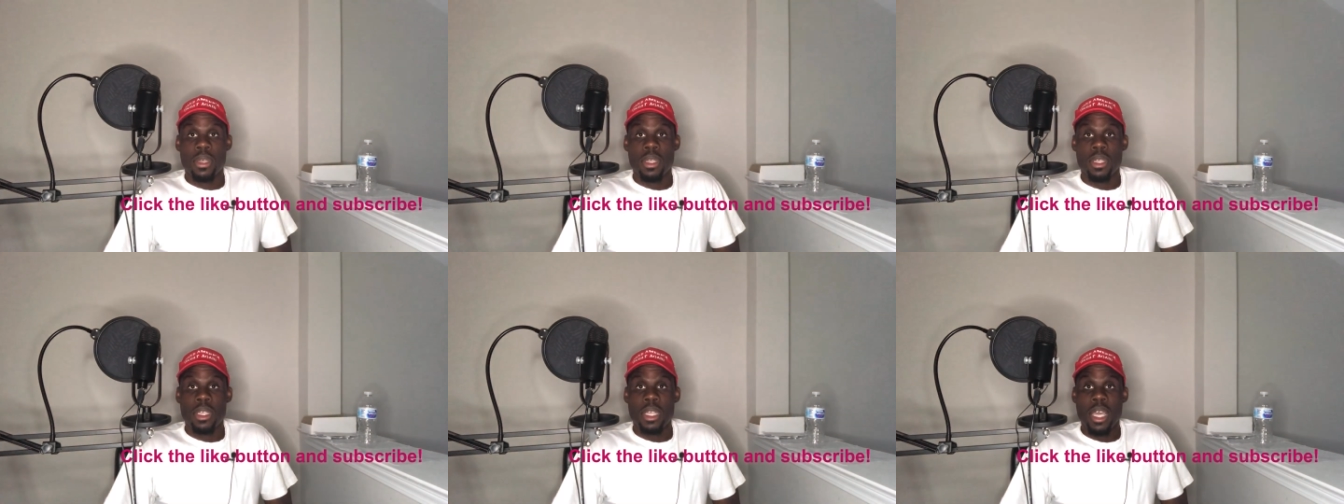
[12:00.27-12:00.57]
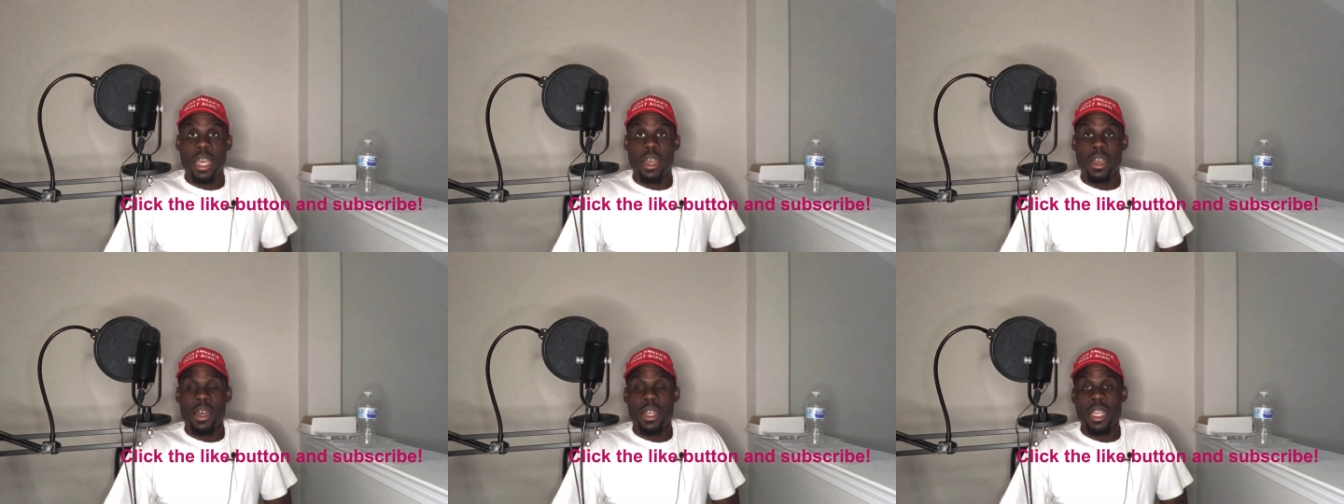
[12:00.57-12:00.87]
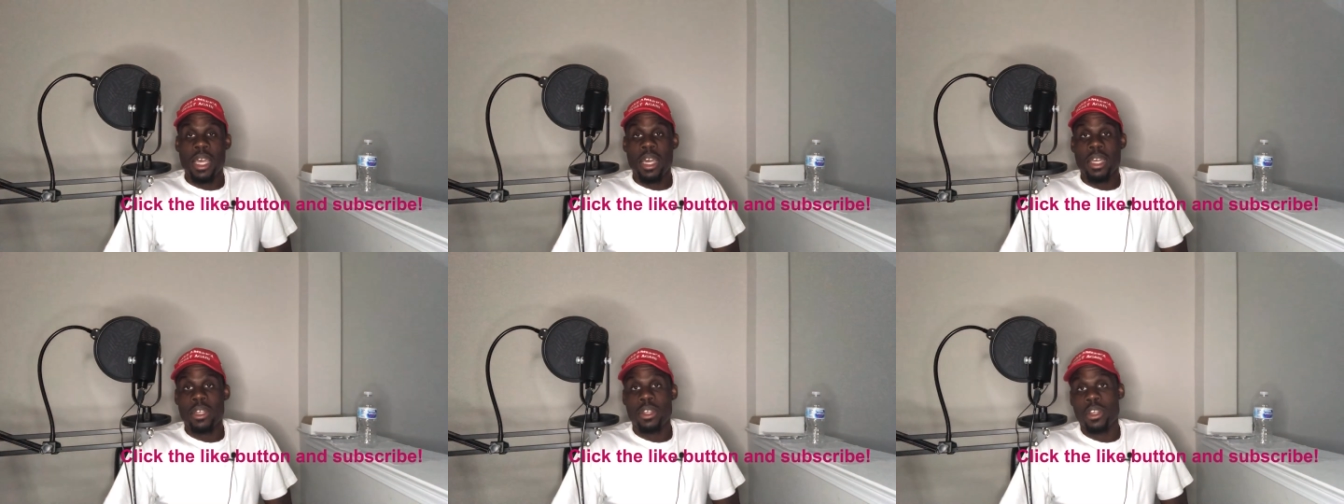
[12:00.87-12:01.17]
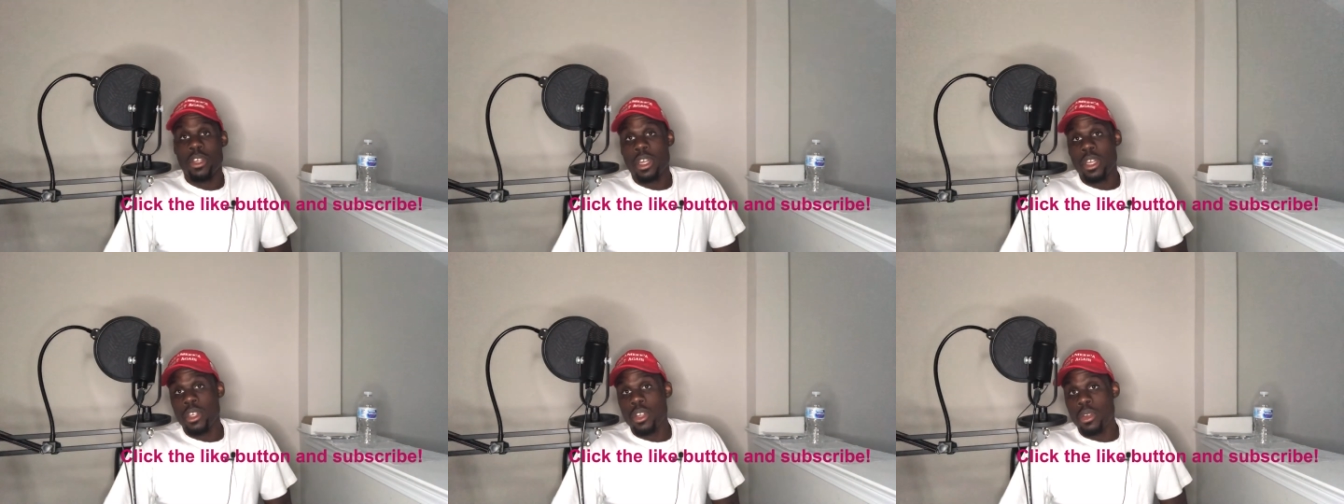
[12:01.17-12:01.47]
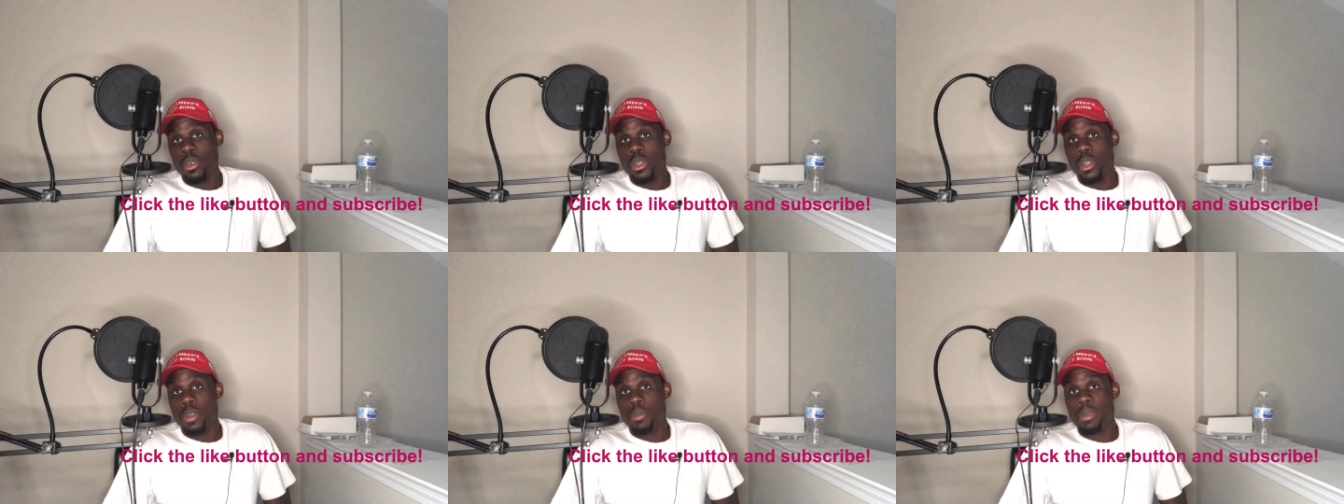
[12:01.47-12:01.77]
Now, I
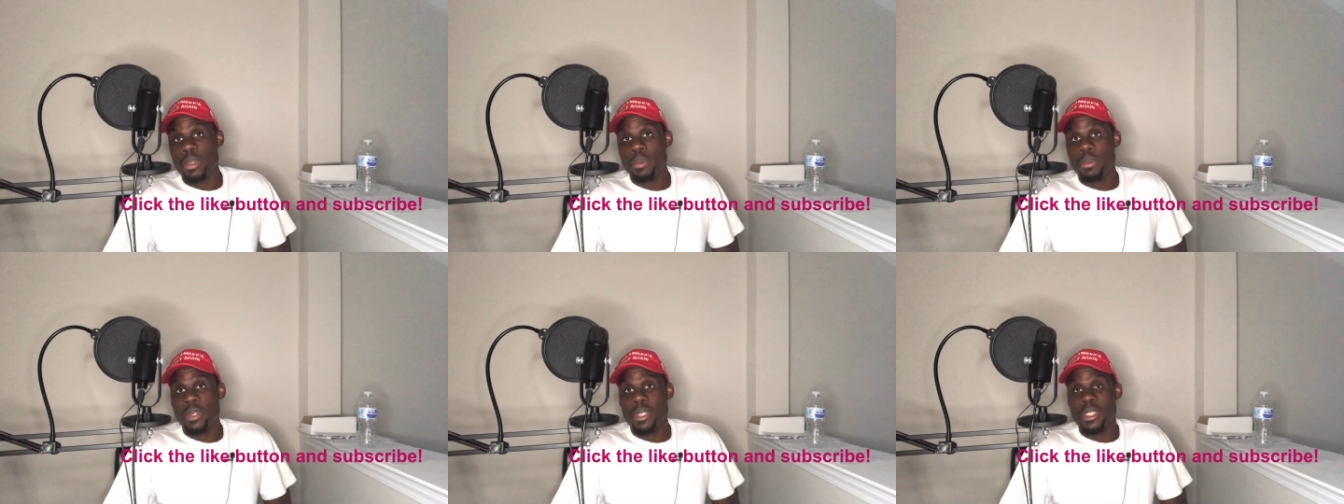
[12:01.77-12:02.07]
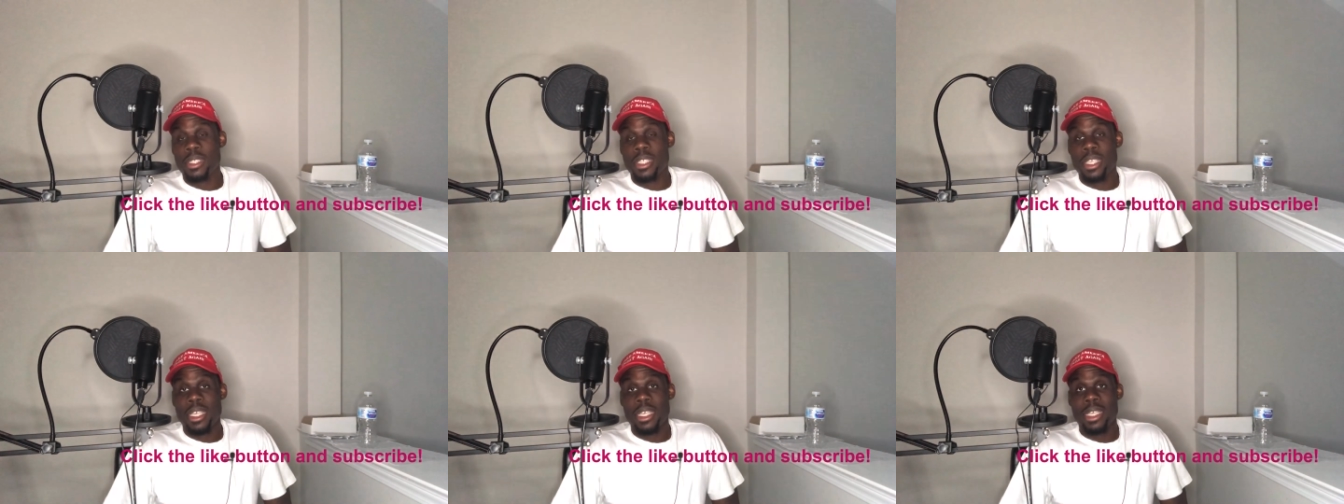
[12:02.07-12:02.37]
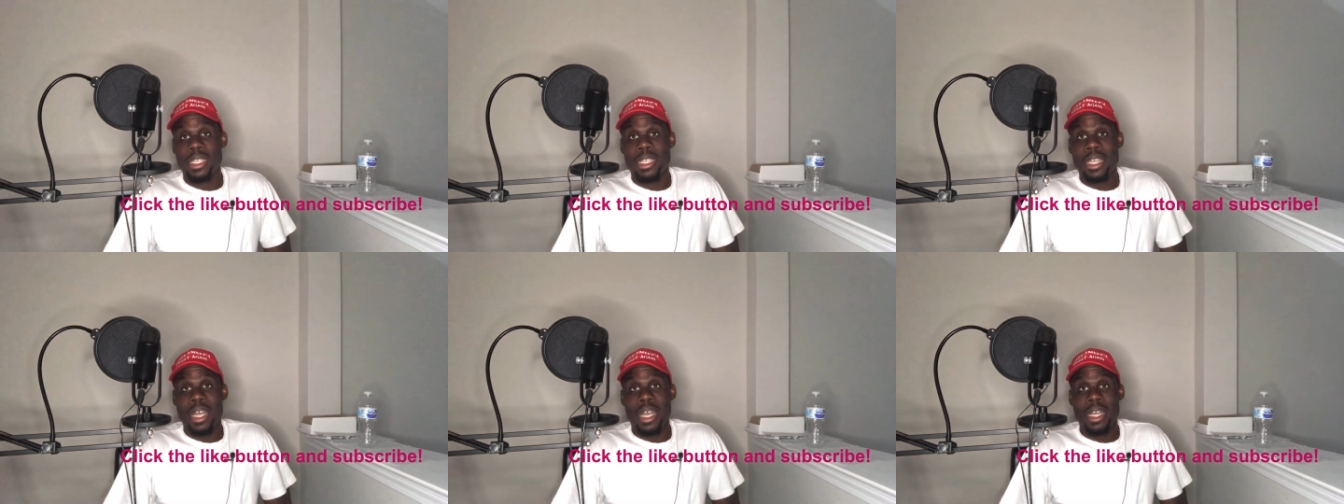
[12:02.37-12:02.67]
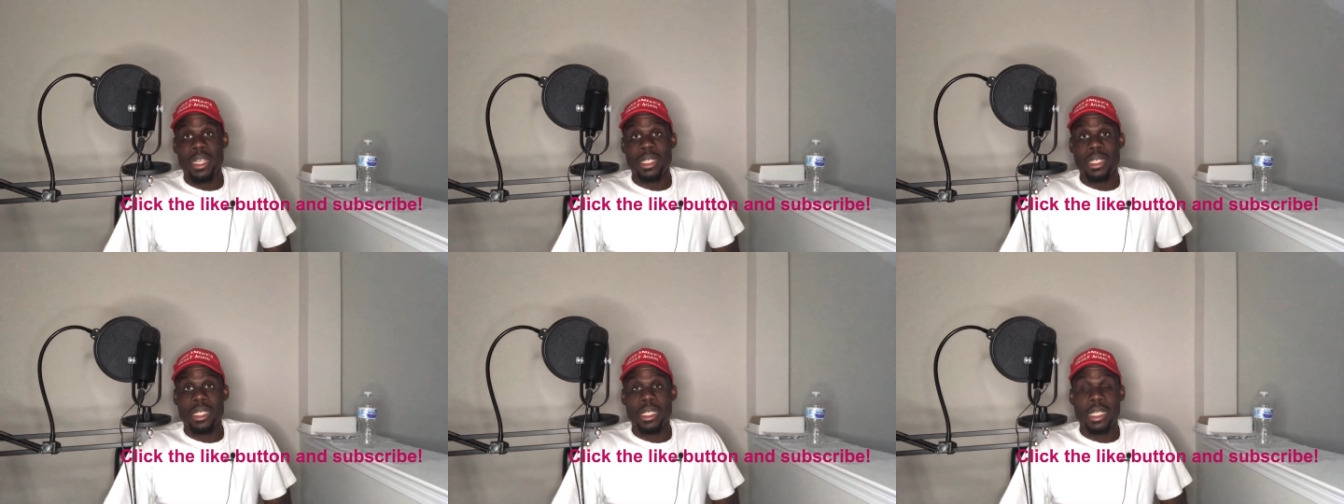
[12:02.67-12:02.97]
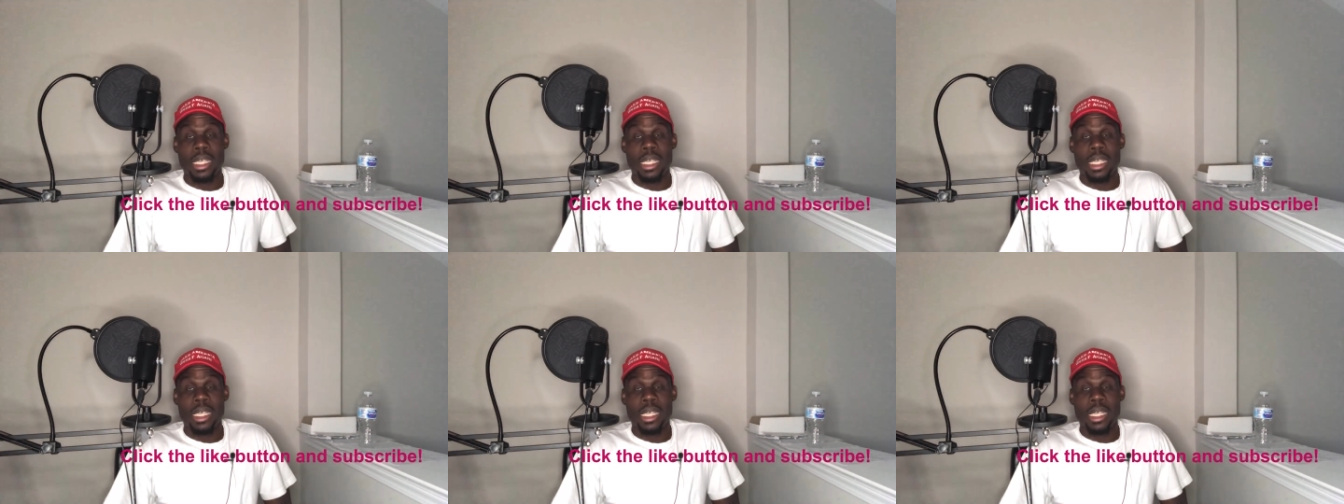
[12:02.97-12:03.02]
know there are people that are saying God